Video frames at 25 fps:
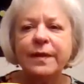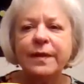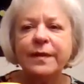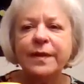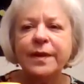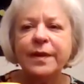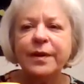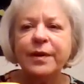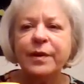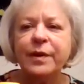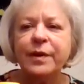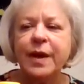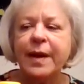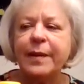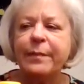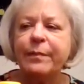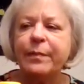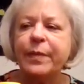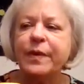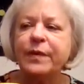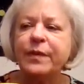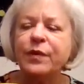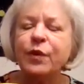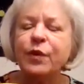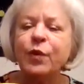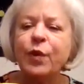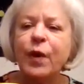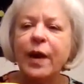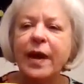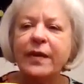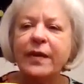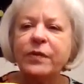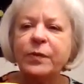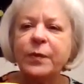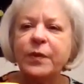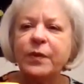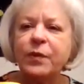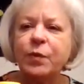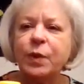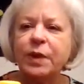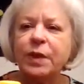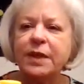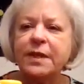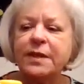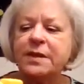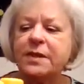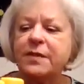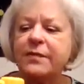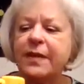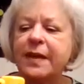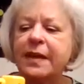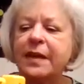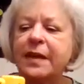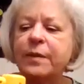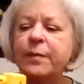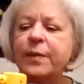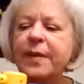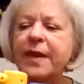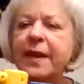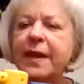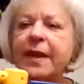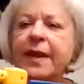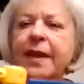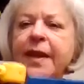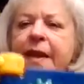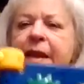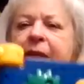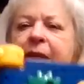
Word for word: their um, pincer grasp is really developing.